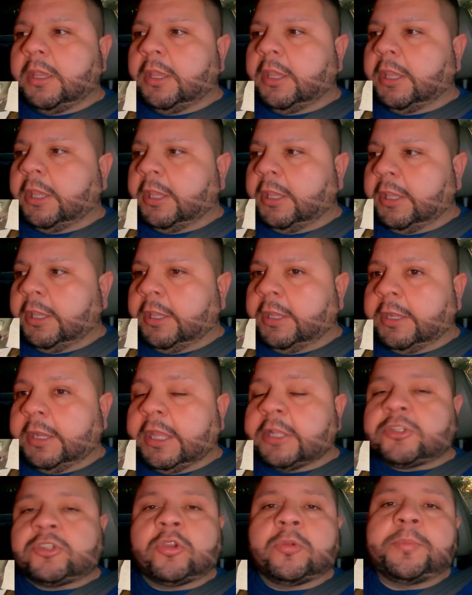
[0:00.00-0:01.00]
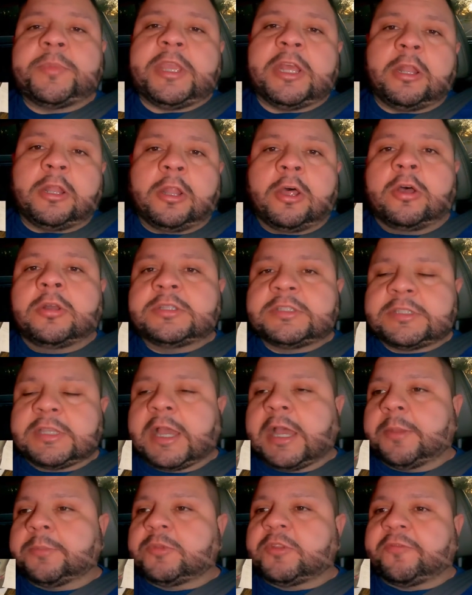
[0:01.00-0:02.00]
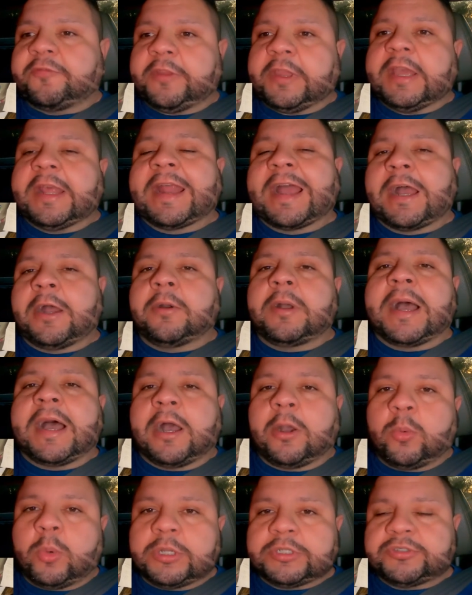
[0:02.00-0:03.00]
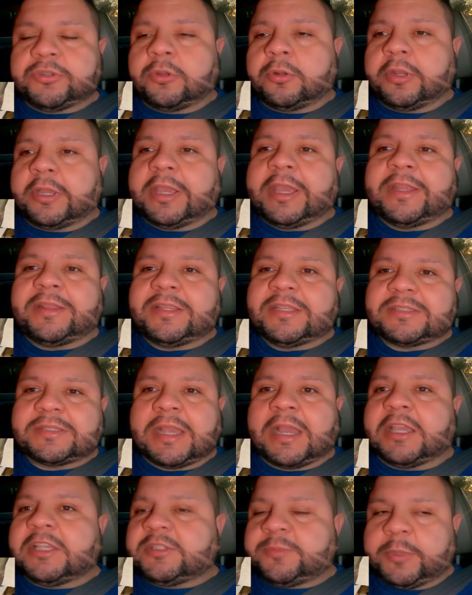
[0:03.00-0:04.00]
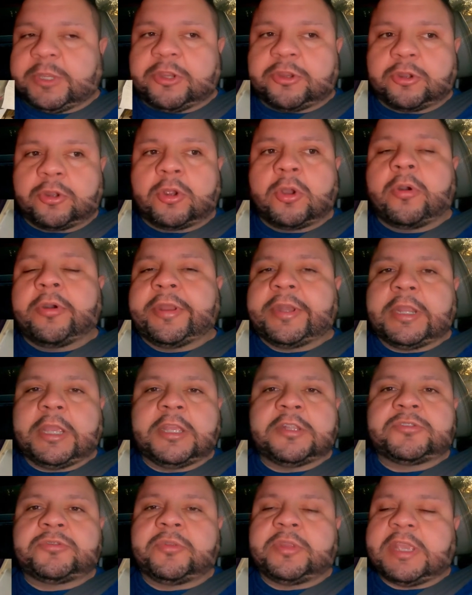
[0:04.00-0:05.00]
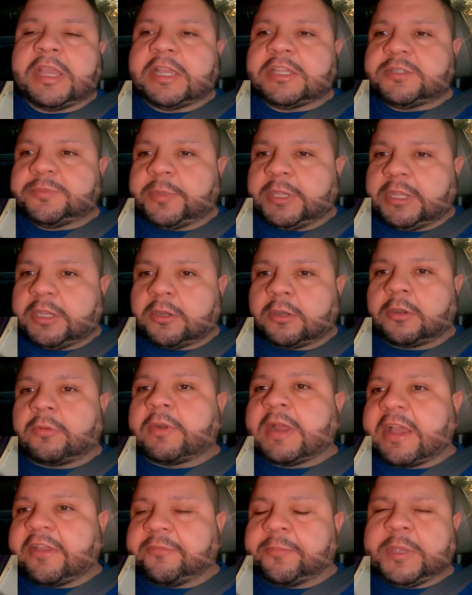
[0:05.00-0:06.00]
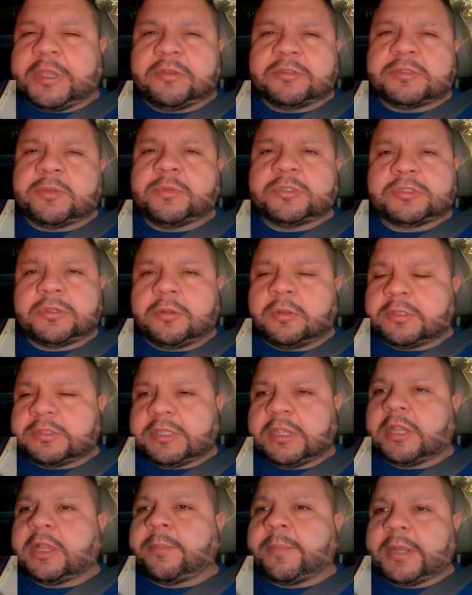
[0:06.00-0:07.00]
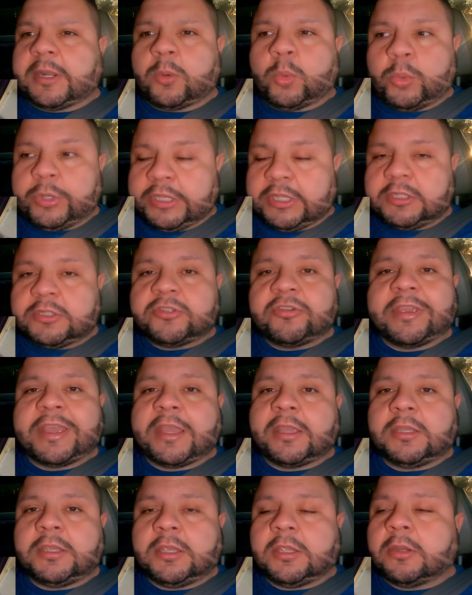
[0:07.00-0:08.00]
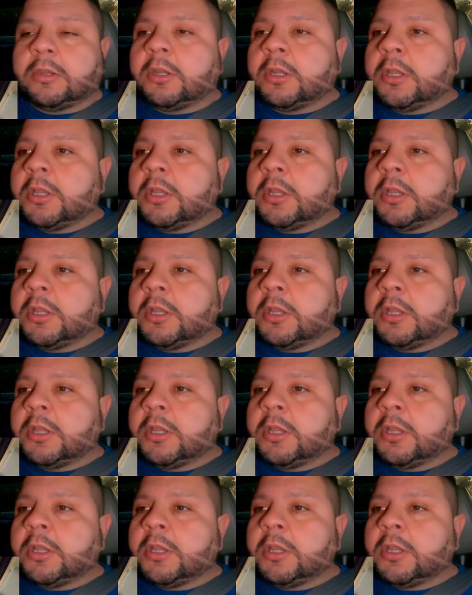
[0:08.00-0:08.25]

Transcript: and it took me a long time to figure out how I was gonna get this ice maker going until the ice maker arrived because it was gonna take about a week to get here